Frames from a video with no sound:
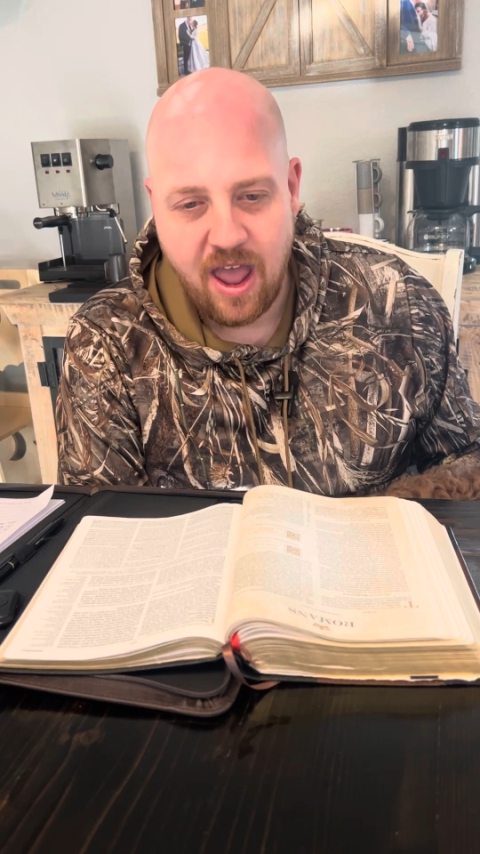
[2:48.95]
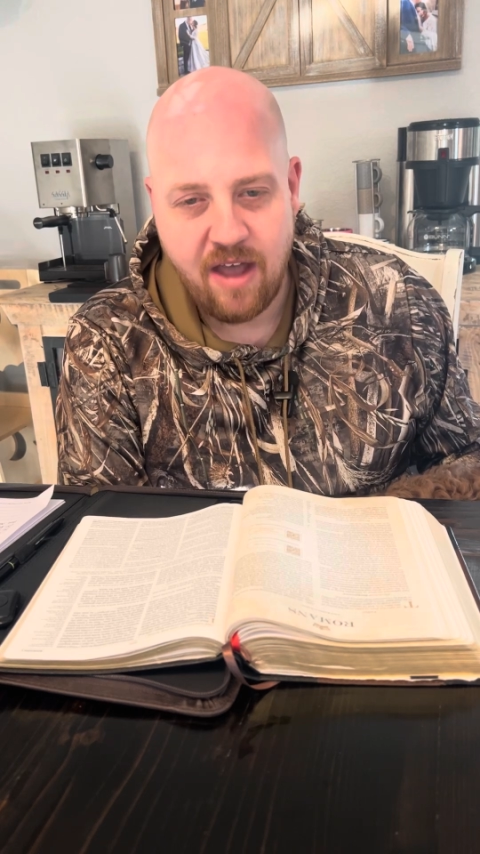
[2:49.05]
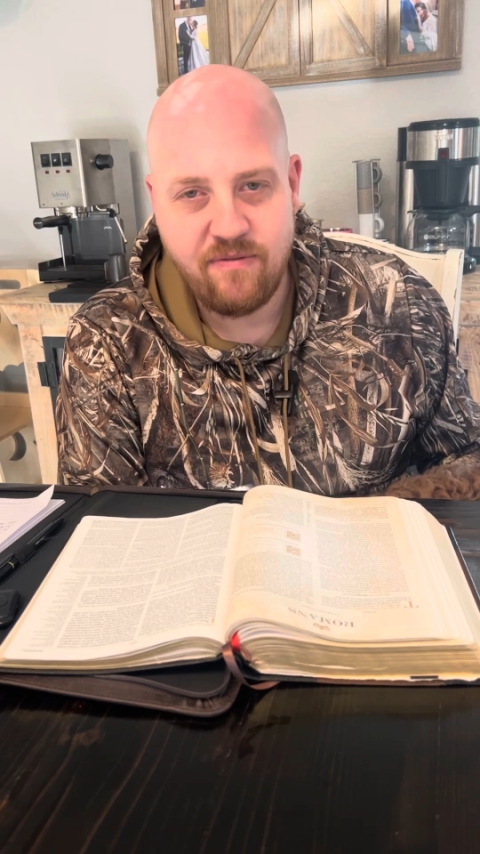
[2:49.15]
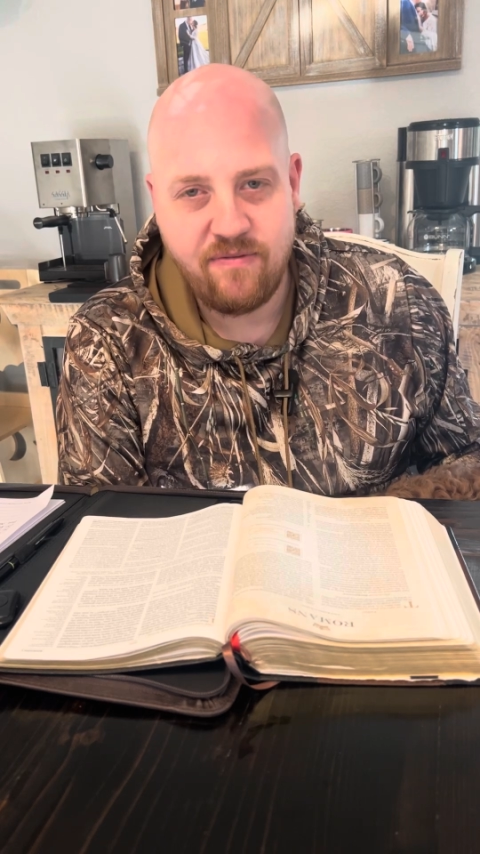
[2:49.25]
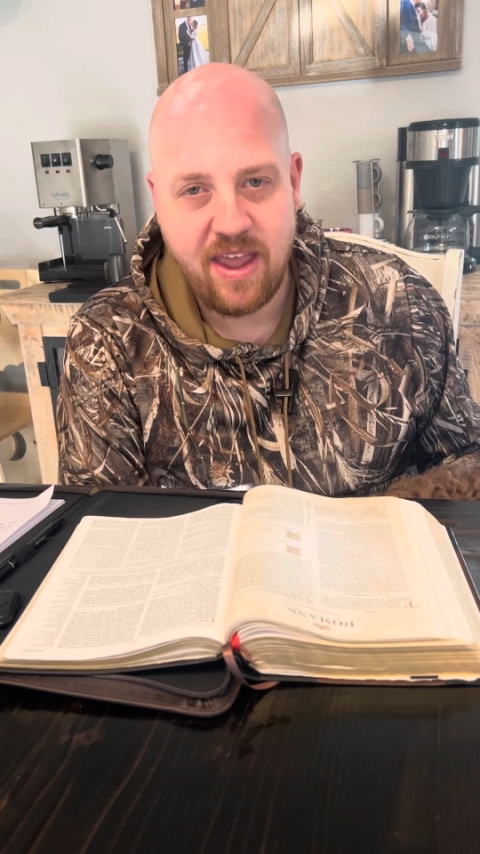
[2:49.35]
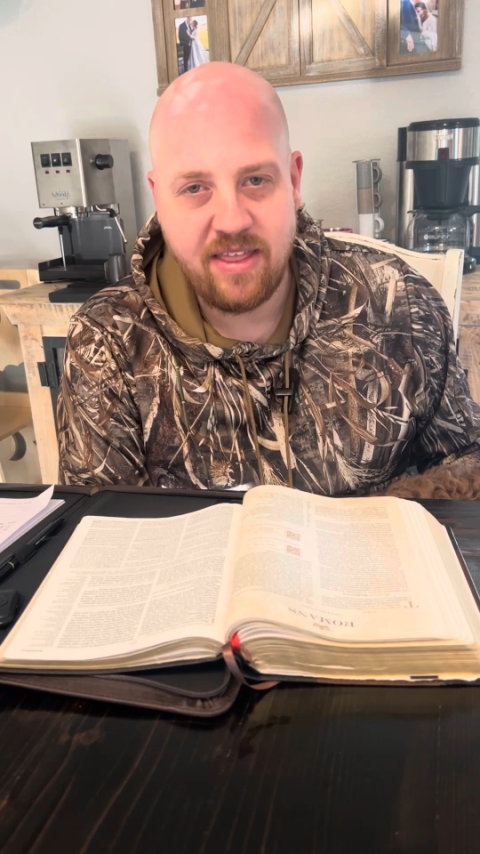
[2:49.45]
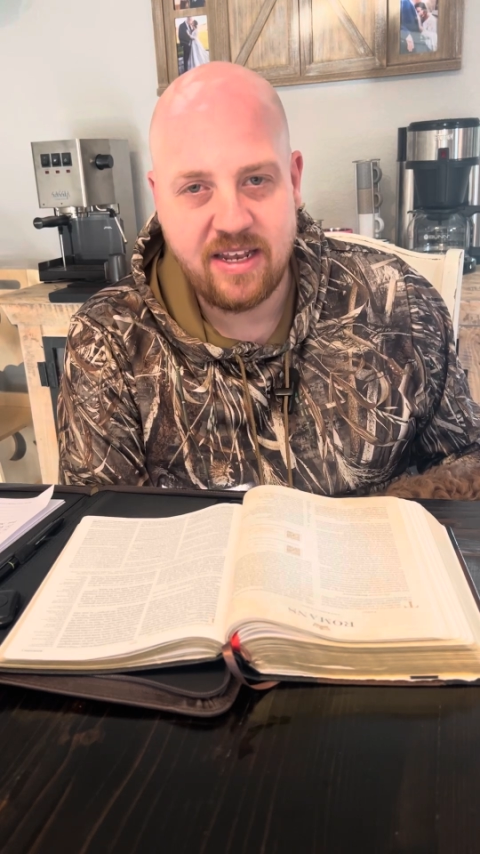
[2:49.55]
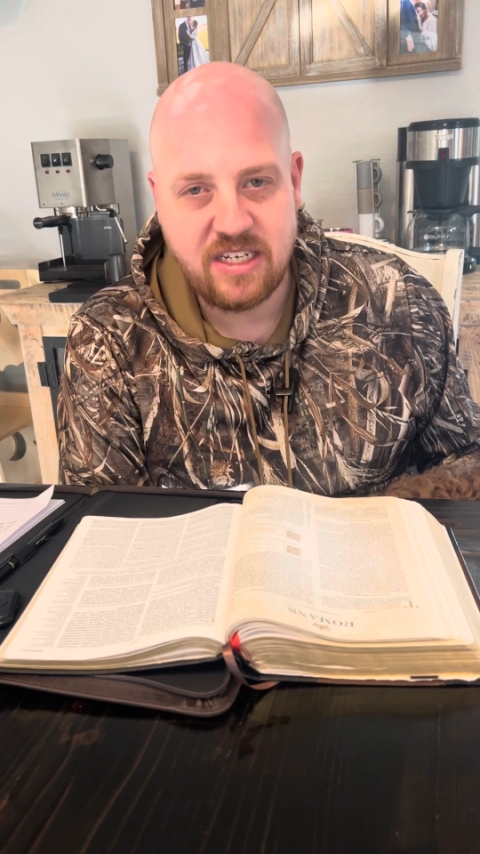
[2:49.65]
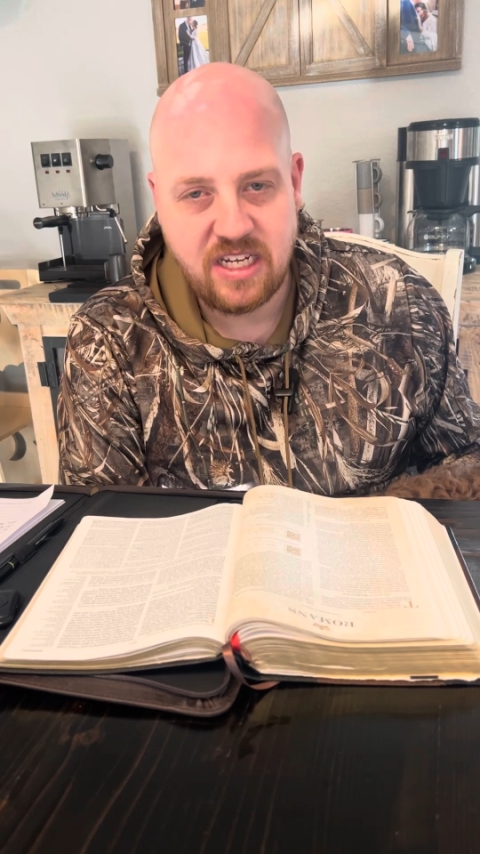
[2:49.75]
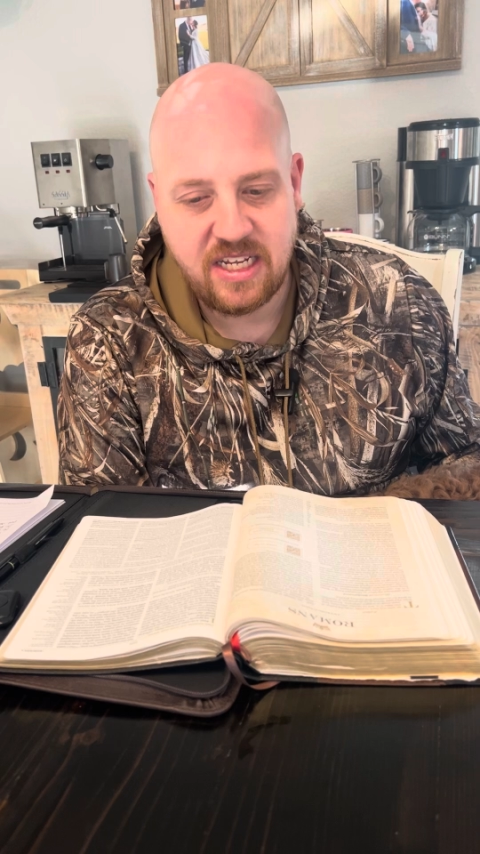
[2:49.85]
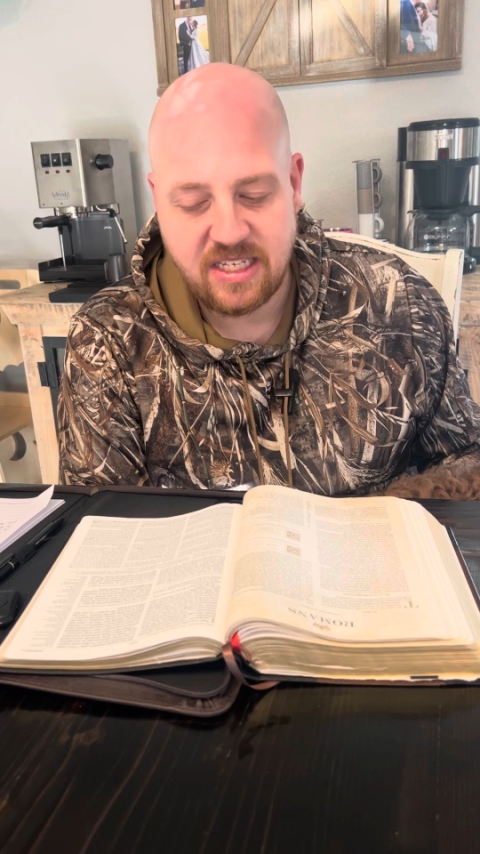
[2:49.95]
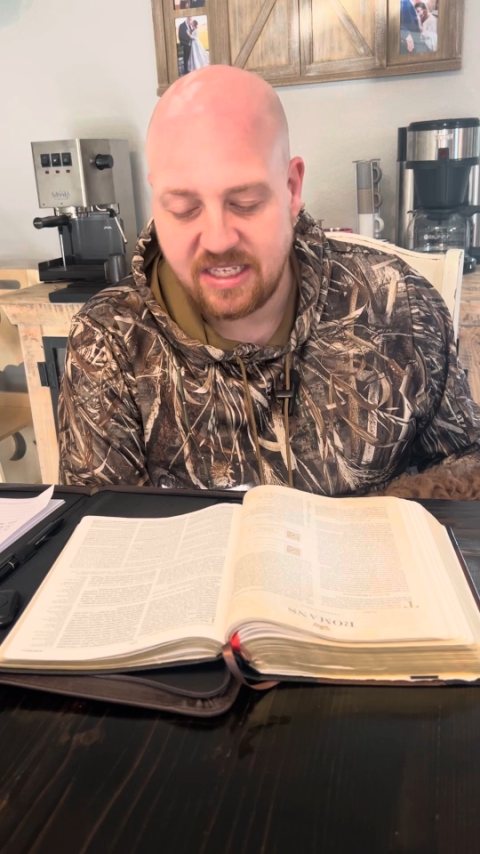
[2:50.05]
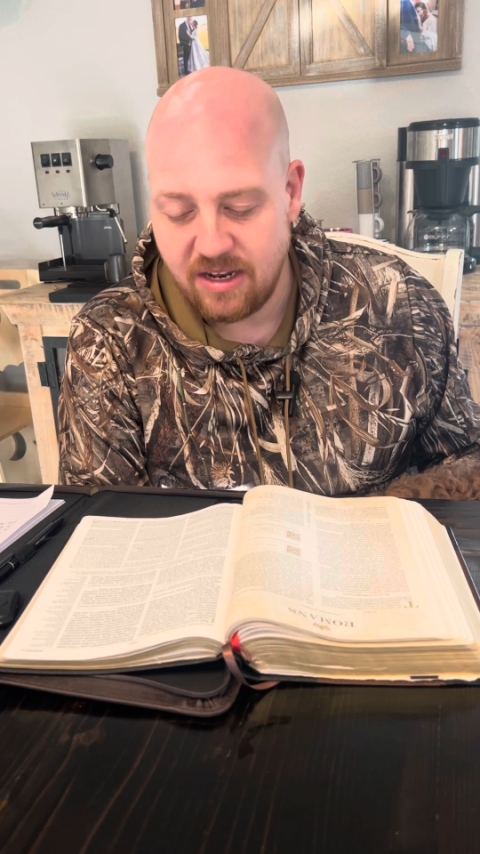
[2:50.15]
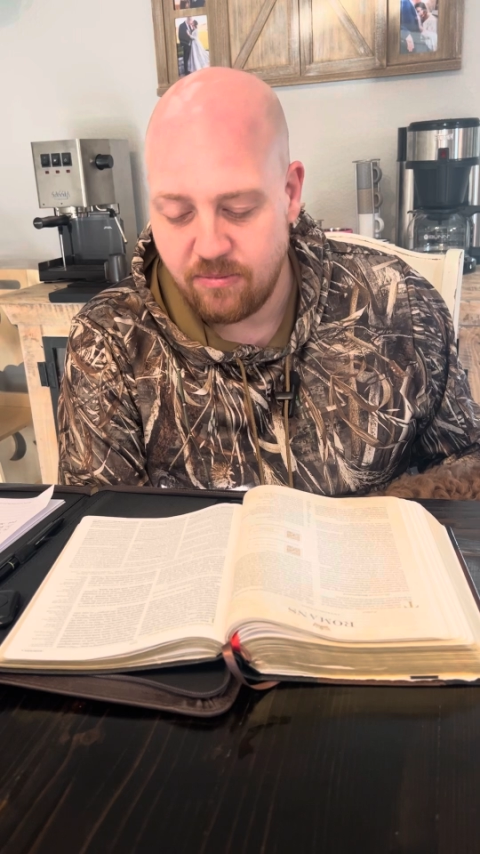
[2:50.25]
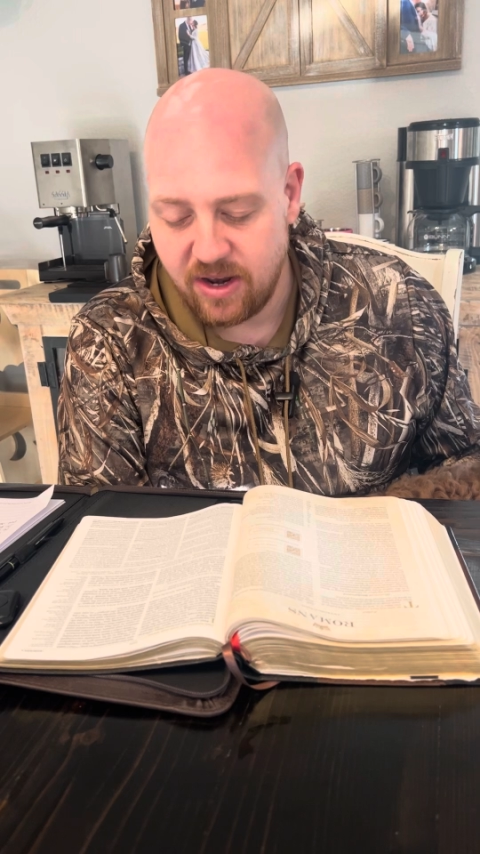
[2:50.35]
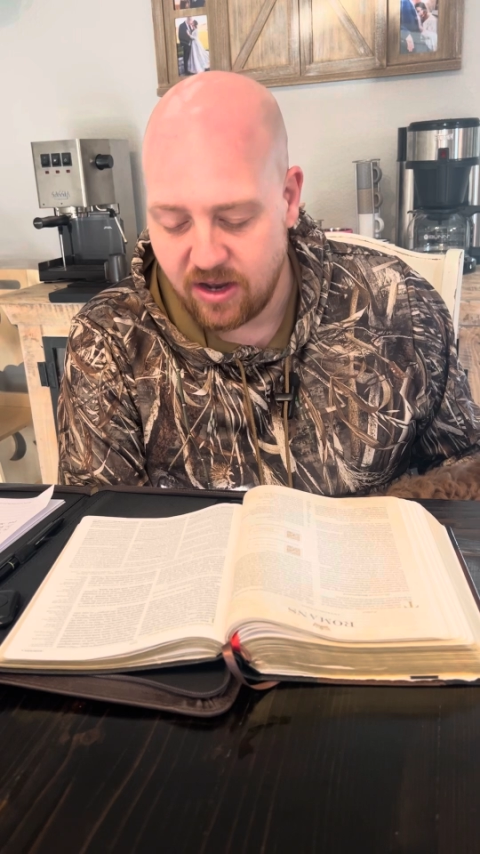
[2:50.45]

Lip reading: have faith in Jesus and we